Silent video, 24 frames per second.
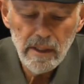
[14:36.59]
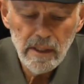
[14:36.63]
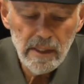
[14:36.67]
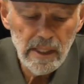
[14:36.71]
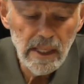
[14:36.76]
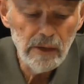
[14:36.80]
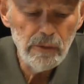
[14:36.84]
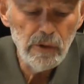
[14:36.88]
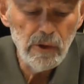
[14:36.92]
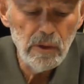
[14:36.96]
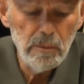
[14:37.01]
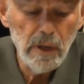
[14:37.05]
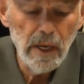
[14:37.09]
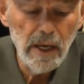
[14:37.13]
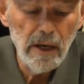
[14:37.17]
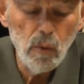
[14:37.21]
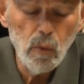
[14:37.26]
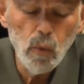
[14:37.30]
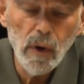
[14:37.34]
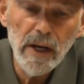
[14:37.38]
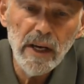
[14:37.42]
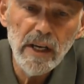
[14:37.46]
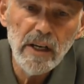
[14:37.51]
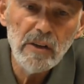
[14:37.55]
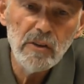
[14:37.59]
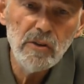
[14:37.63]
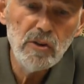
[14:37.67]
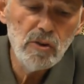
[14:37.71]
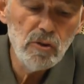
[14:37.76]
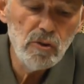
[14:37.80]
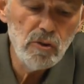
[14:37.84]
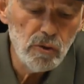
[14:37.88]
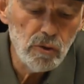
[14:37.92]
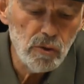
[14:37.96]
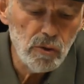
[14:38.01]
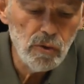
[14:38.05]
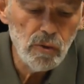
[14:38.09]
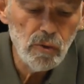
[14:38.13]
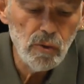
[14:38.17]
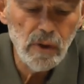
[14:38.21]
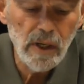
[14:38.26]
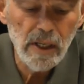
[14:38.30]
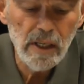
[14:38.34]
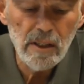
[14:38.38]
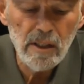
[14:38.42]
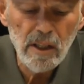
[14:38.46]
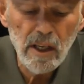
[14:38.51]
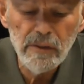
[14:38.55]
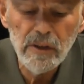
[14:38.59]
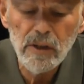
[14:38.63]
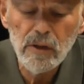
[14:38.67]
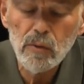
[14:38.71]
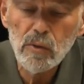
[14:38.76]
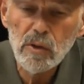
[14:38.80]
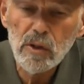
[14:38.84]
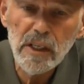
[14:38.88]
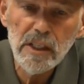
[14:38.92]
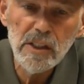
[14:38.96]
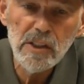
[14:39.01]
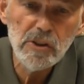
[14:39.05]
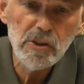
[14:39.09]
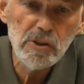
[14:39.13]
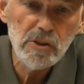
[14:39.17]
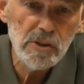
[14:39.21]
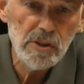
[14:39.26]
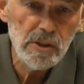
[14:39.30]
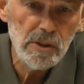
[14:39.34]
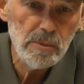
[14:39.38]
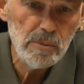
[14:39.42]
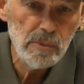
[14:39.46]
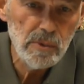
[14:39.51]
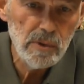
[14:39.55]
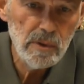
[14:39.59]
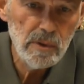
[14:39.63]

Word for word: that we may awaken the true and loving relationship